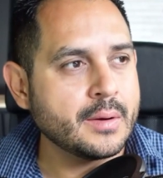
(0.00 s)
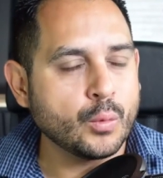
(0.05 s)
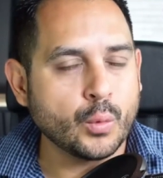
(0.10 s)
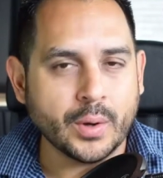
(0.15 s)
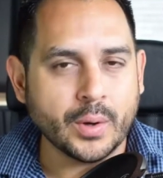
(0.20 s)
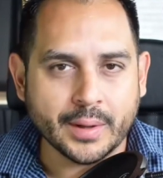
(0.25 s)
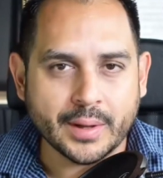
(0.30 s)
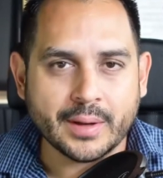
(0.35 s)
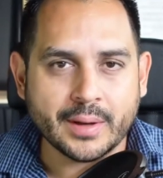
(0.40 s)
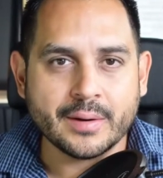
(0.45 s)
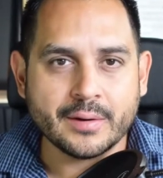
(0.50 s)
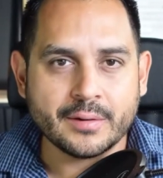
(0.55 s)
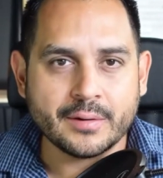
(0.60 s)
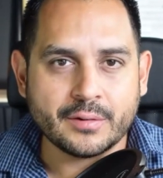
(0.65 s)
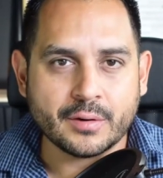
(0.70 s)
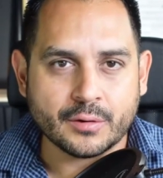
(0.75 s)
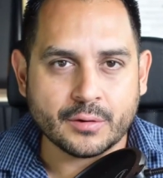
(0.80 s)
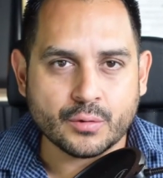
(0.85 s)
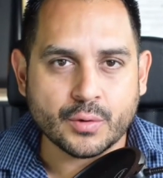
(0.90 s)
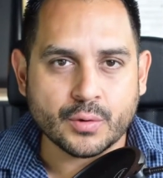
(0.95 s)
willingness
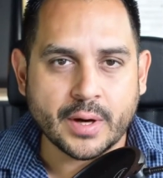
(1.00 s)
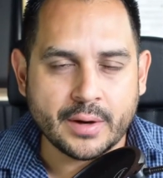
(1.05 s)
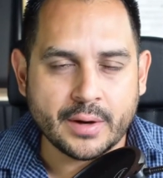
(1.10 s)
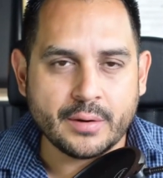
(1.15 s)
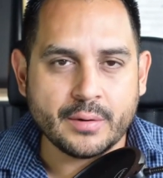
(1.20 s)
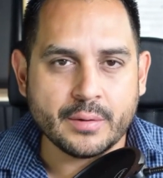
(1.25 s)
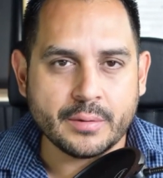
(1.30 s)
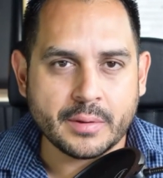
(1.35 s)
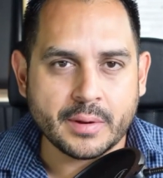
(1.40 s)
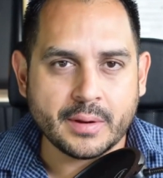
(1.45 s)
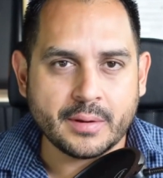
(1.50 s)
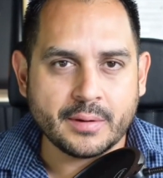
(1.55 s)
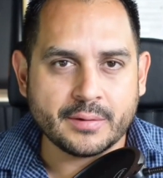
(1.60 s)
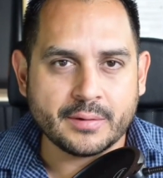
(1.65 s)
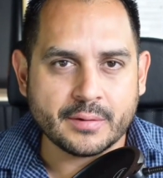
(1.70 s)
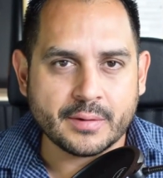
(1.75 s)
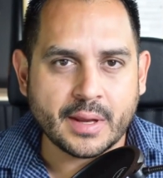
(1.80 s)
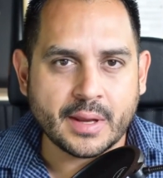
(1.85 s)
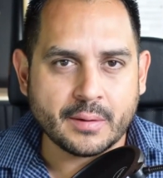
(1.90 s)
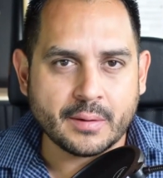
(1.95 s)
to try new
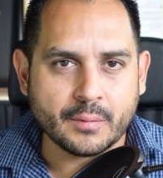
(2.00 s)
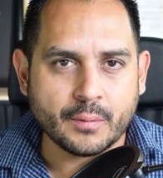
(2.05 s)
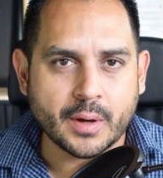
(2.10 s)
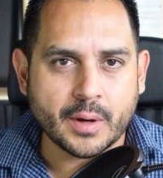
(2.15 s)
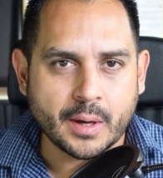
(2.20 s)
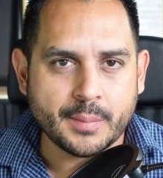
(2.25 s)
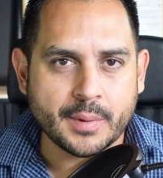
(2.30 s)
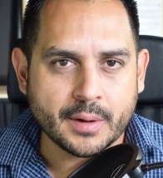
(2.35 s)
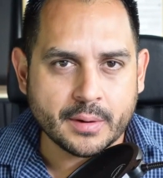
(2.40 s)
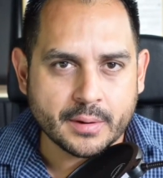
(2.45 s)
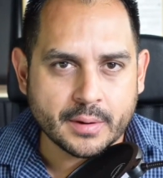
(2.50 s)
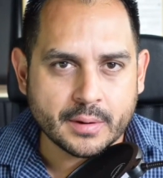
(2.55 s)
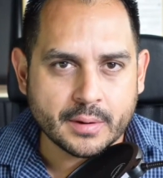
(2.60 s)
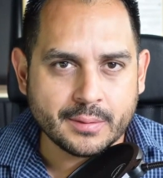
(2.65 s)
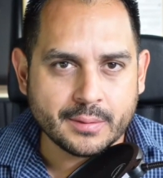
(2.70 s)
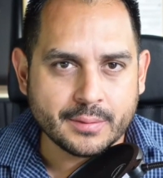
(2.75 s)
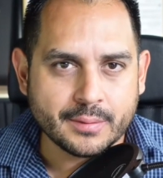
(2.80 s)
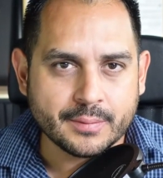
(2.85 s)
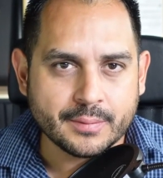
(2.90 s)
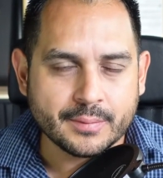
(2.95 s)
things. Is that what I'm
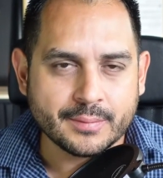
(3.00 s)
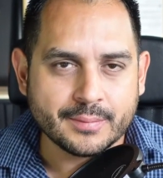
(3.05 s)
hearing?